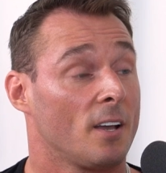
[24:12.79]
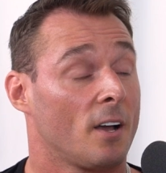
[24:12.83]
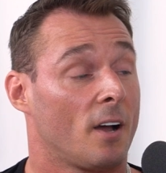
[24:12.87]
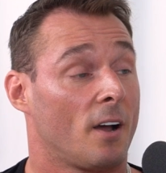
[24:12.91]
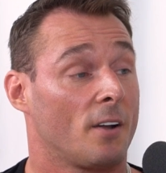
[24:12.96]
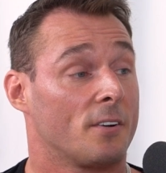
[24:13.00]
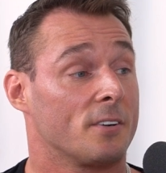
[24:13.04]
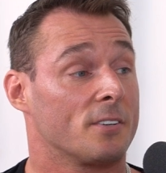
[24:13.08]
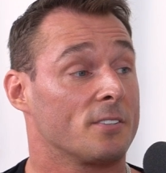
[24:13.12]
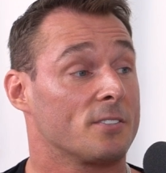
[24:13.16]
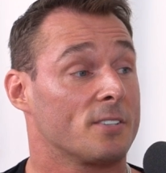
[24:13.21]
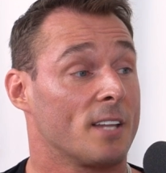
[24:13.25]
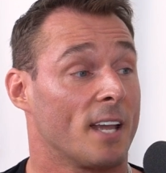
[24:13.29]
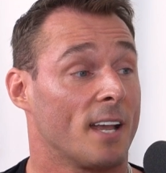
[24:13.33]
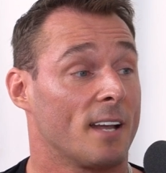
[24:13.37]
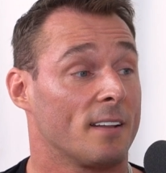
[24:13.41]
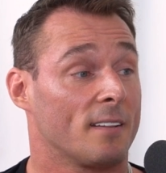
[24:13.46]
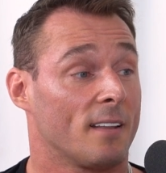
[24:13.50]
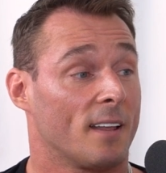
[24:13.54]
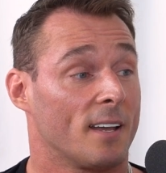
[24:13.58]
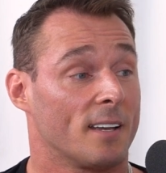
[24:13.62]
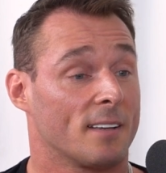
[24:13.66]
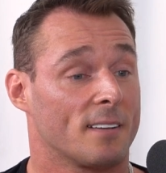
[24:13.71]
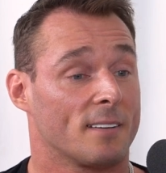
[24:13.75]

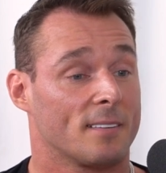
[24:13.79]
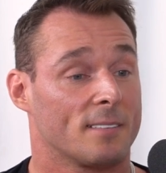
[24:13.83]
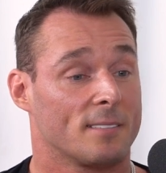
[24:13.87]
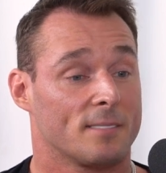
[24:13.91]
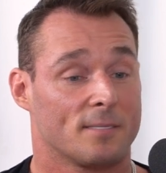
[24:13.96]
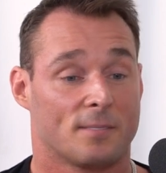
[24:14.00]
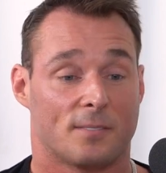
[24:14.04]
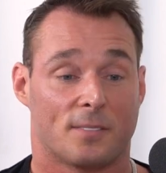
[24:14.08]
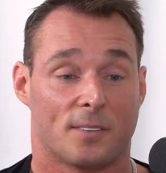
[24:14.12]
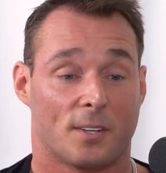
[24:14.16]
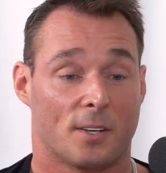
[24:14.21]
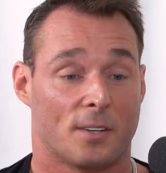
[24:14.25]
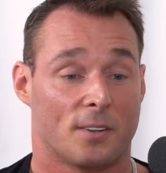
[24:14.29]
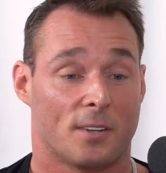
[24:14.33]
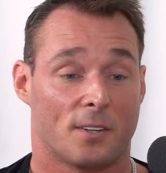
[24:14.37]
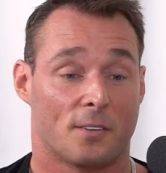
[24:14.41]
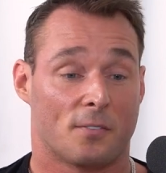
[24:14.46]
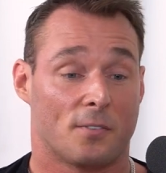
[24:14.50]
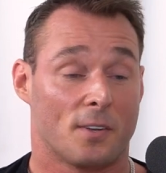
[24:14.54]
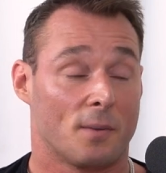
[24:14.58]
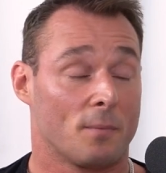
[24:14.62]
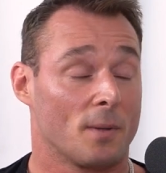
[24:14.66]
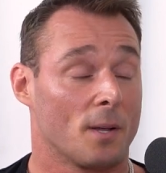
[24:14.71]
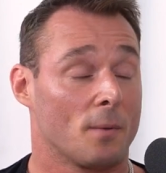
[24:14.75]
Understand like the
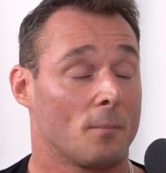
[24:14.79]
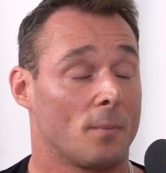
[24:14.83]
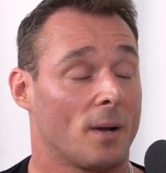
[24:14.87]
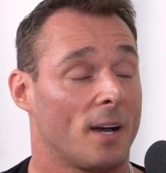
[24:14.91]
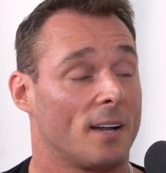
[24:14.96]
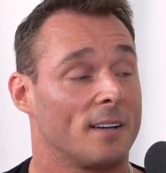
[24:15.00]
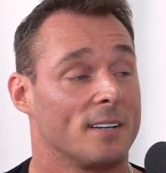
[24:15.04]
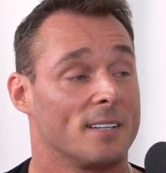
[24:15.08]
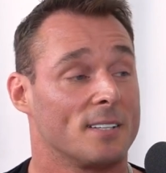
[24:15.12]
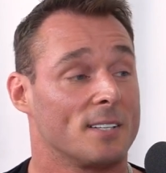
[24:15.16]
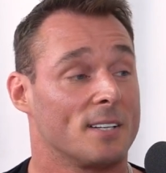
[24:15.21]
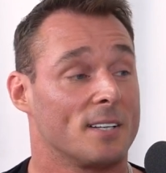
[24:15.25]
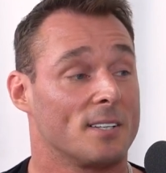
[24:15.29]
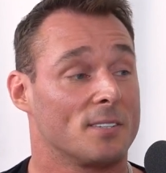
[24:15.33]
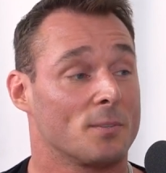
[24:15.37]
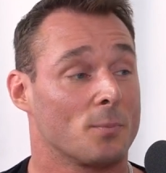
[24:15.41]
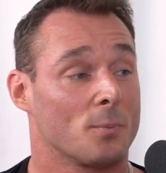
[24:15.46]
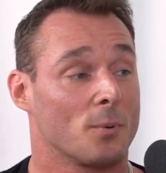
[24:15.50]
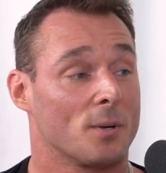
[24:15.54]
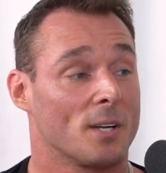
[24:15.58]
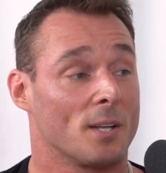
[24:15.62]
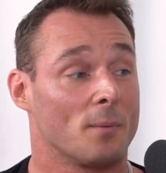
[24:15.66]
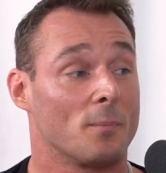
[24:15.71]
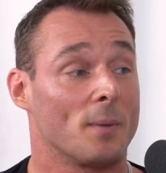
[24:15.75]
female body is
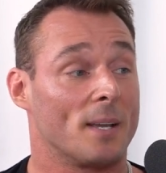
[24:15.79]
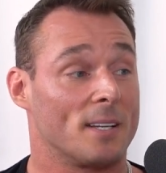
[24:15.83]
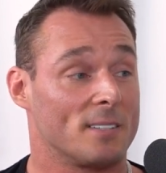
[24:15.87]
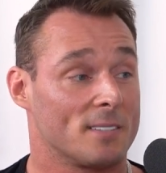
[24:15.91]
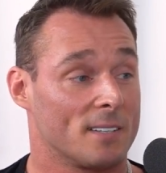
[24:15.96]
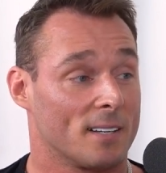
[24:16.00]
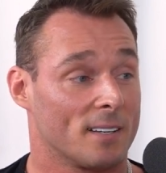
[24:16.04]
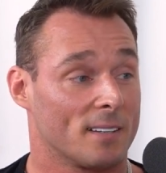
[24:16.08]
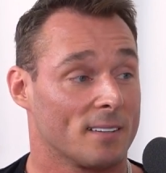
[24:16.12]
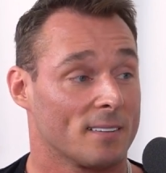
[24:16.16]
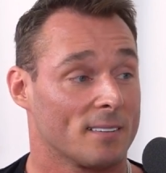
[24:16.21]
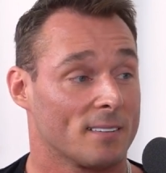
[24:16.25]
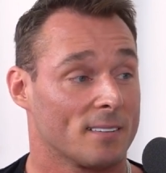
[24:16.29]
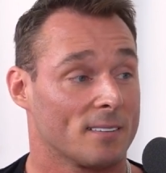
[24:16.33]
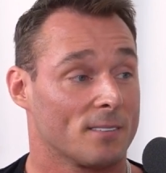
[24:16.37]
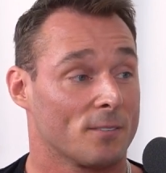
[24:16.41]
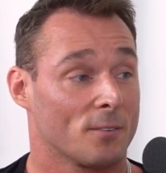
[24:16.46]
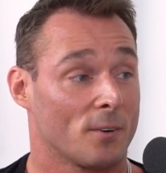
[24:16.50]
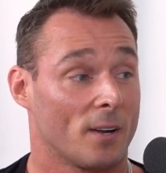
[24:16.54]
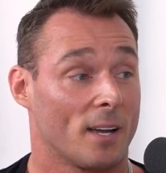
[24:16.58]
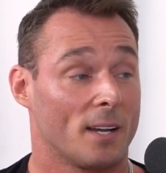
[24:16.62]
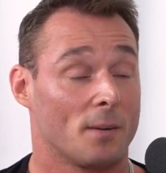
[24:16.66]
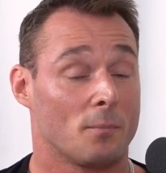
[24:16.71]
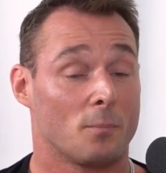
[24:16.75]
pretty amazing,
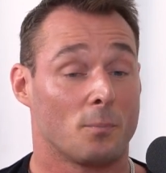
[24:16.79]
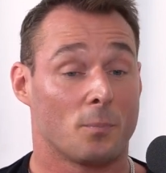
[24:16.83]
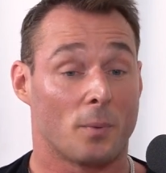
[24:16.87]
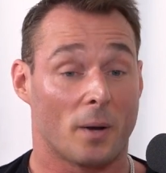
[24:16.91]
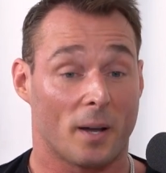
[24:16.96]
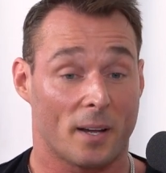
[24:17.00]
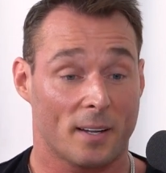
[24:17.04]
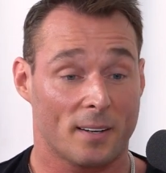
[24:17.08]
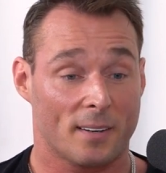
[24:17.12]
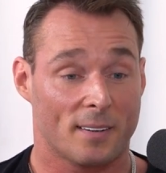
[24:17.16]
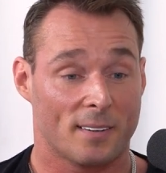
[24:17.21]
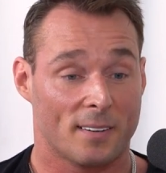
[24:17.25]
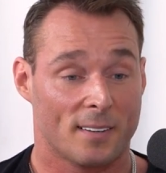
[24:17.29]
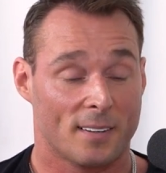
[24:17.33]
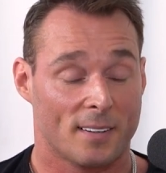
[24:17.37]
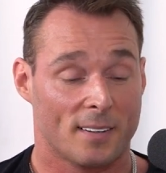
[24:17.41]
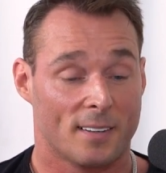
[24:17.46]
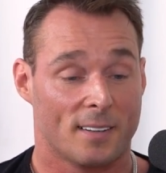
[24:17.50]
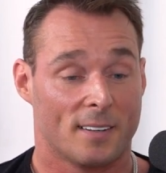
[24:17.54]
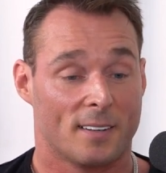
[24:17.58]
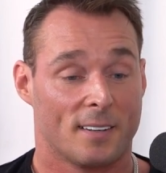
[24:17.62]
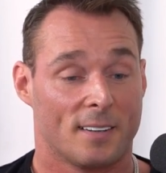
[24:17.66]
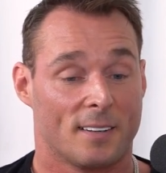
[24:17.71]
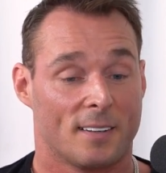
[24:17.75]
right? But
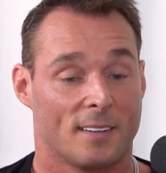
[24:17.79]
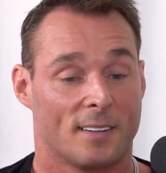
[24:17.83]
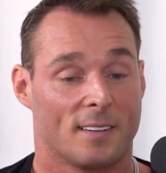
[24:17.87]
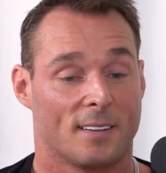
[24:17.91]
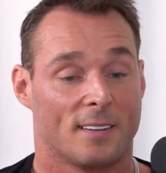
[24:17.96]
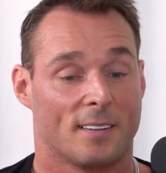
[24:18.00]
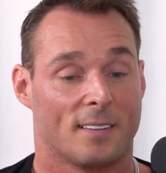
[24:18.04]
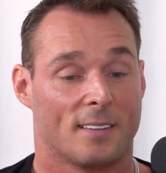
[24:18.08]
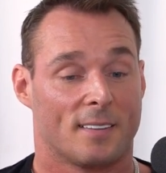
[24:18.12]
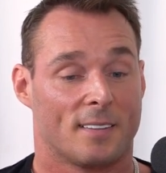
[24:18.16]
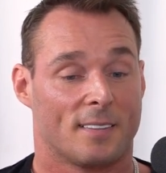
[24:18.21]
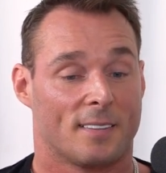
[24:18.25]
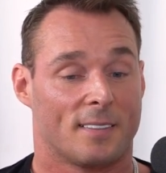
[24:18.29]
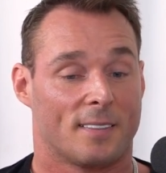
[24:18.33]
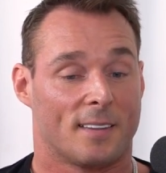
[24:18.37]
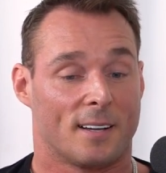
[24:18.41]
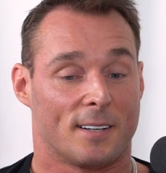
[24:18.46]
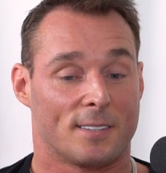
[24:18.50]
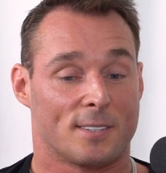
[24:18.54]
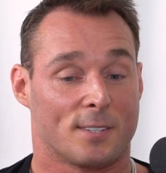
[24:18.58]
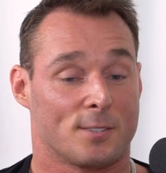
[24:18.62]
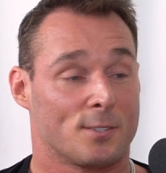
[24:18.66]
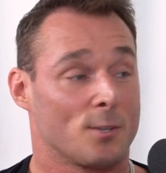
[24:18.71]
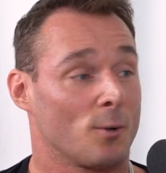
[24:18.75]

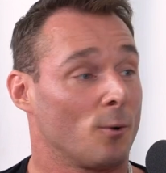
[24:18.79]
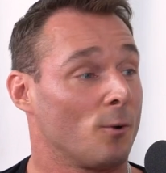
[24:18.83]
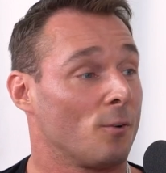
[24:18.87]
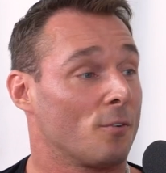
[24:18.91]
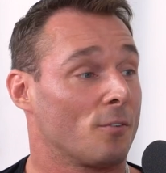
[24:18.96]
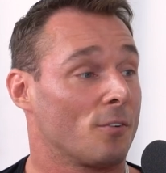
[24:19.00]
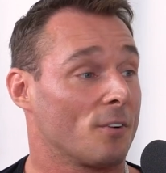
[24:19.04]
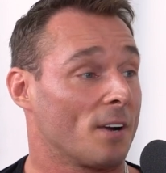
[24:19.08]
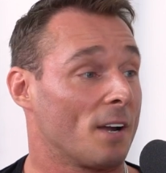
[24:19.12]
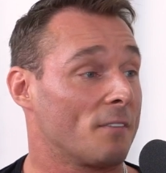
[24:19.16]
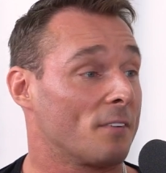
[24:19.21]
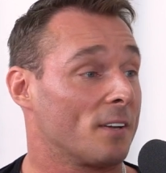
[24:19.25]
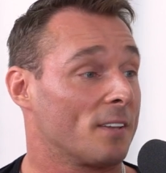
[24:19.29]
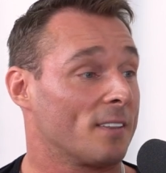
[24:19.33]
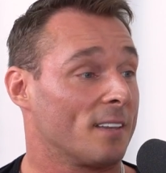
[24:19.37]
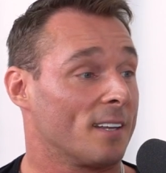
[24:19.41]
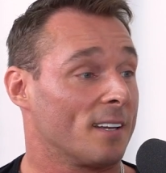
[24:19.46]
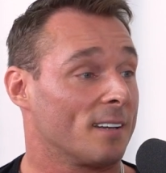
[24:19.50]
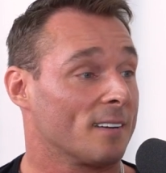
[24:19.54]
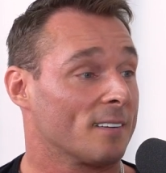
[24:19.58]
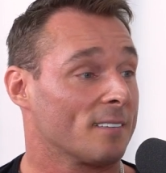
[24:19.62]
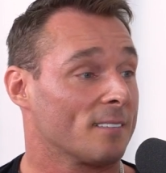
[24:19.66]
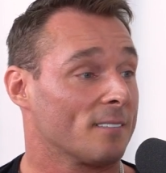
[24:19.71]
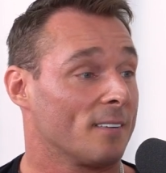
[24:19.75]
there's a toll for
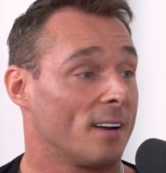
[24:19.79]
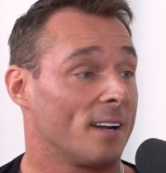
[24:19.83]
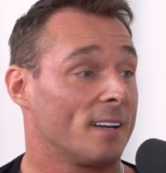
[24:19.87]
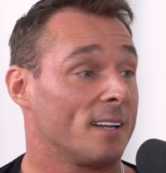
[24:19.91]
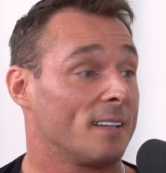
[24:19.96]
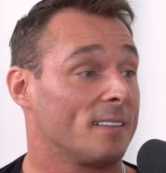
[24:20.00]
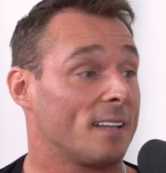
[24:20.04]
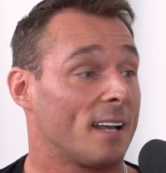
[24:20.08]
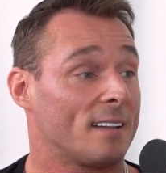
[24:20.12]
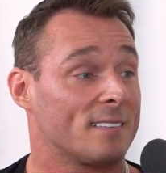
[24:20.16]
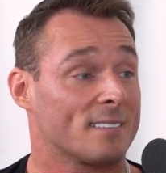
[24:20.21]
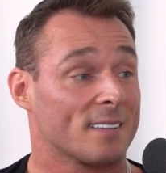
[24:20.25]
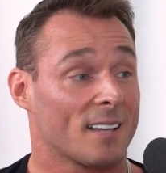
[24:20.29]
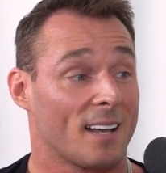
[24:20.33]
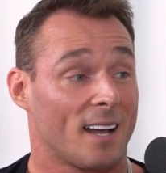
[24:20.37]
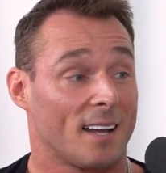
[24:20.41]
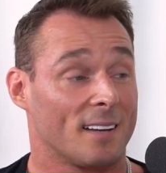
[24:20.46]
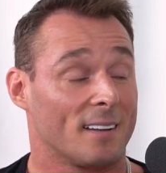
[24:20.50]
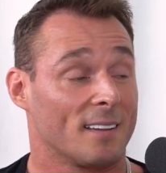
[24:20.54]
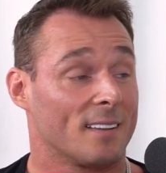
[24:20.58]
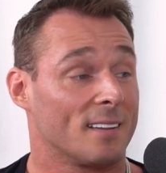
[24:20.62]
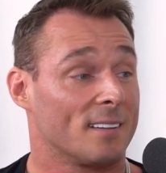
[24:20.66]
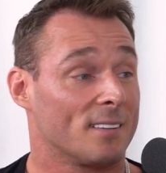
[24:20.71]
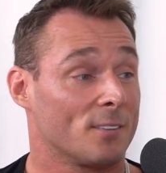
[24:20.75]
everything, right? And that's
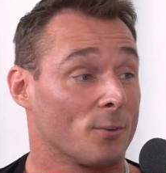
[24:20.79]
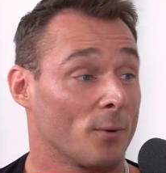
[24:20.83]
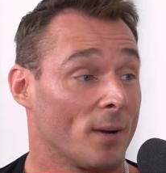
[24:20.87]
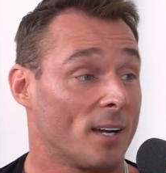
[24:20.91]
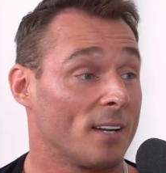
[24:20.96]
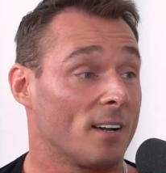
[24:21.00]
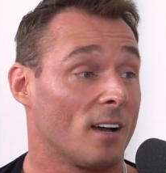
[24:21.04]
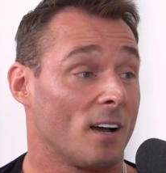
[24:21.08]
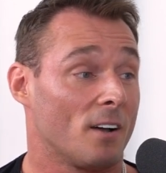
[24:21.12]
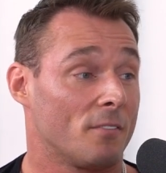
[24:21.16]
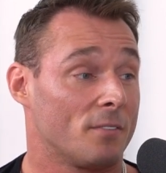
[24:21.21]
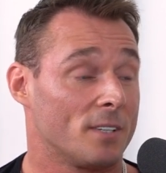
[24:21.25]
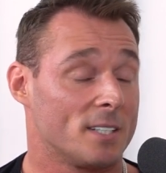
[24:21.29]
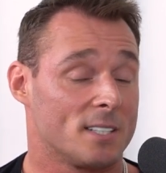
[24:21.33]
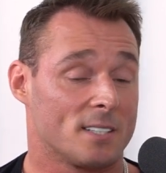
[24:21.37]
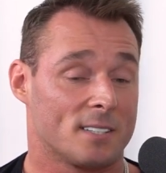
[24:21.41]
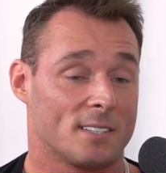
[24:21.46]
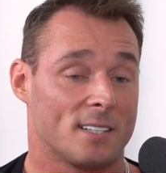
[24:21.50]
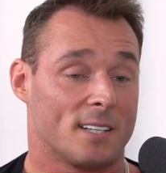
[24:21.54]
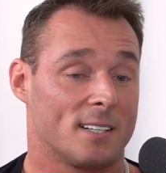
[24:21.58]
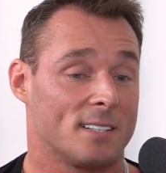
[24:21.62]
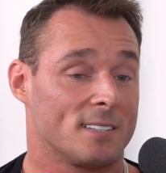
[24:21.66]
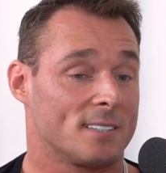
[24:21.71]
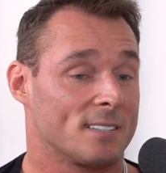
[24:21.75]
kind of the trade-off
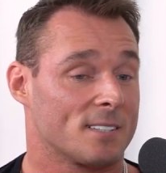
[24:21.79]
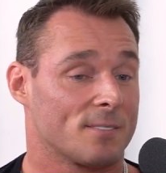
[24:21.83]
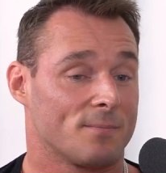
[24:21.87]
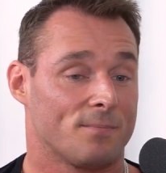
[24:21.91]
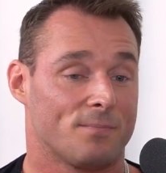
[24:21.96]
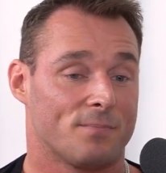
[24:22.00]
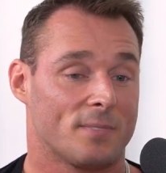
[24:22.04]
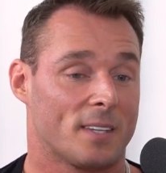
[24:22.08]
is